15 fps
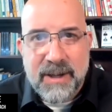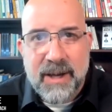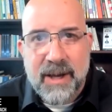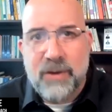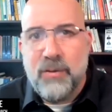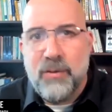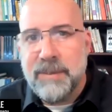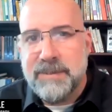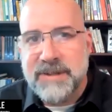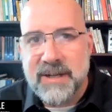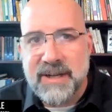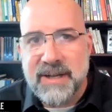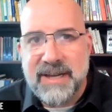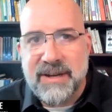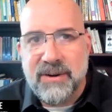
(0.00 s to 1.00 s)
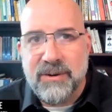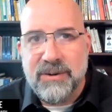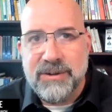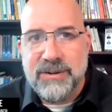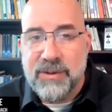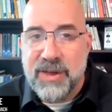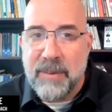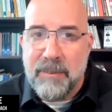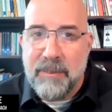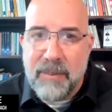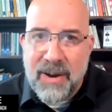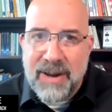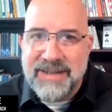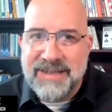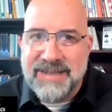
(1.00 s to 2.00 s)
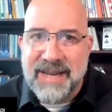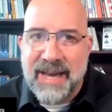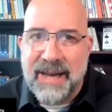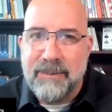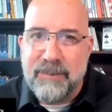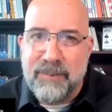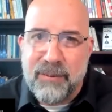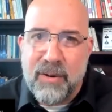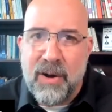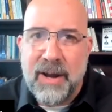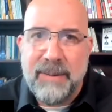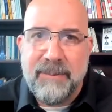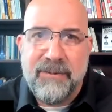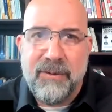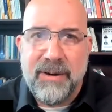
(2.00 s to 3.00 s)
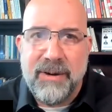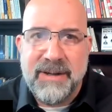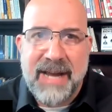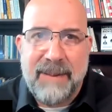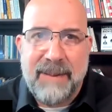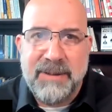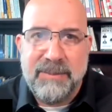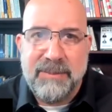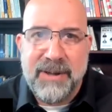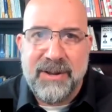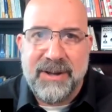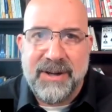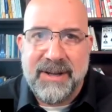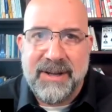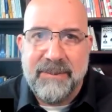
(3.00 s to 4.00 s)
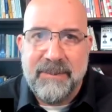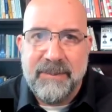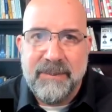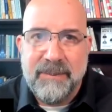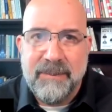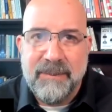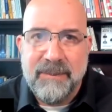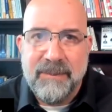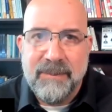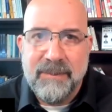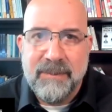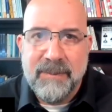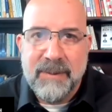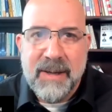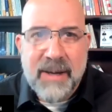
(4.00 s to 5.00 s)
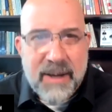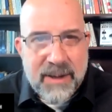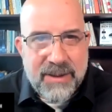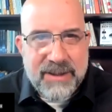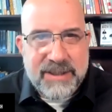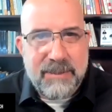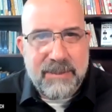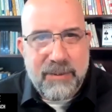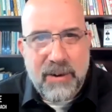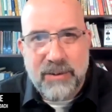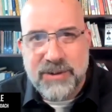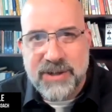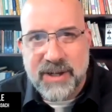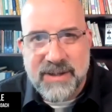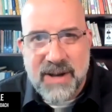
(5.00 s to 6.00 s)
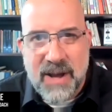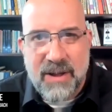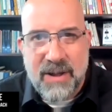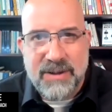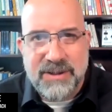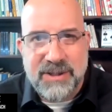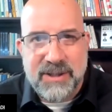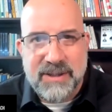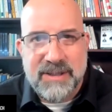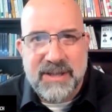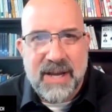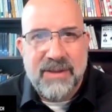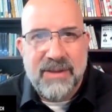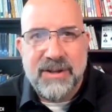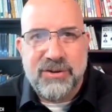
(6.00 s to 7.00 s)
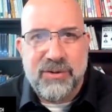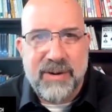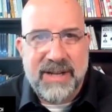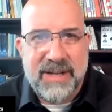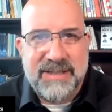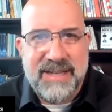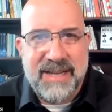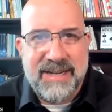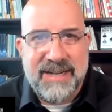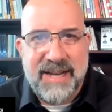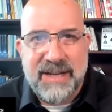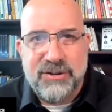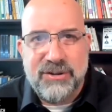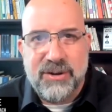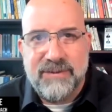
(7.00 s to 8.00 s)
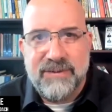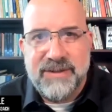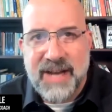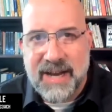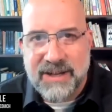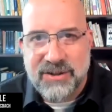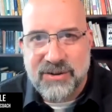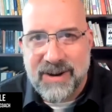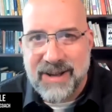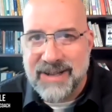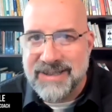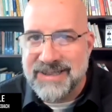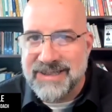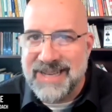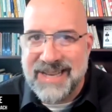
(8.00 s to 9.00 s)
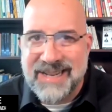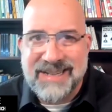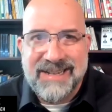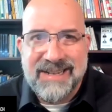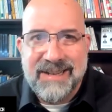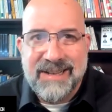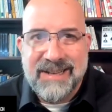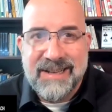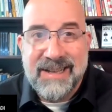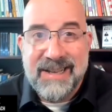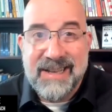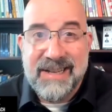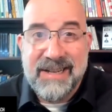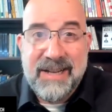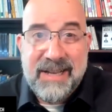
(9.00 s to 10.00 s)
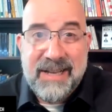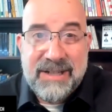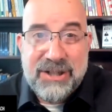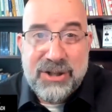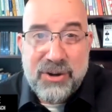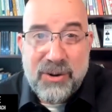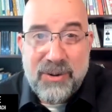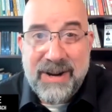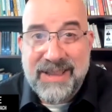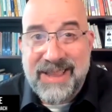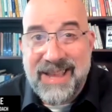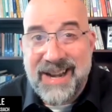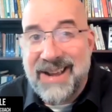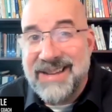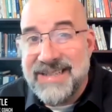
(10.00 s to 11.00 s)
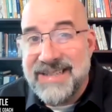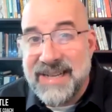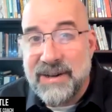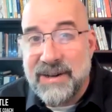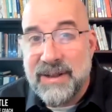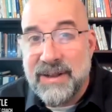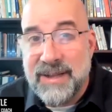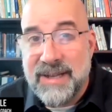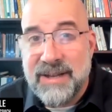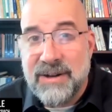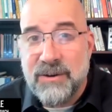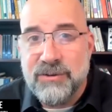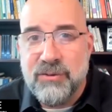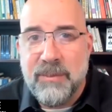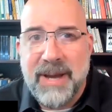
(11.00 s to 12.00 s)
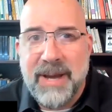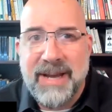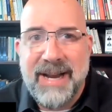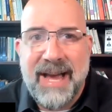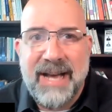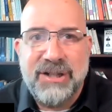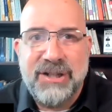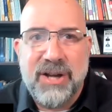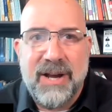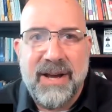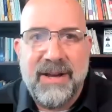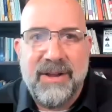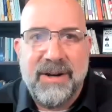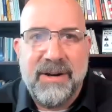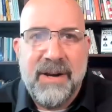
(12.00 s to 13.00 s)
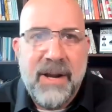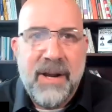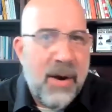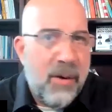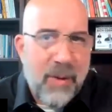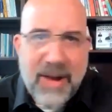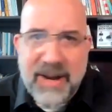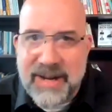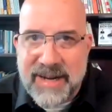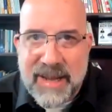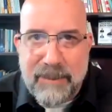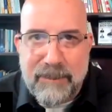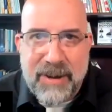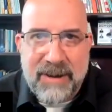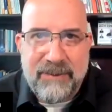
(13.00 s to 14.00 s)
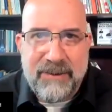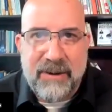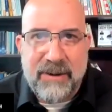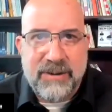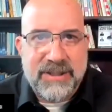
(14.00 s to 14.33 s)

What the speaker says: equips leaders with a mindset primed for adaptability. This approach acknowledges the transient nature of tech trends and ensuring that IT leaders remain agile and ready to pivot or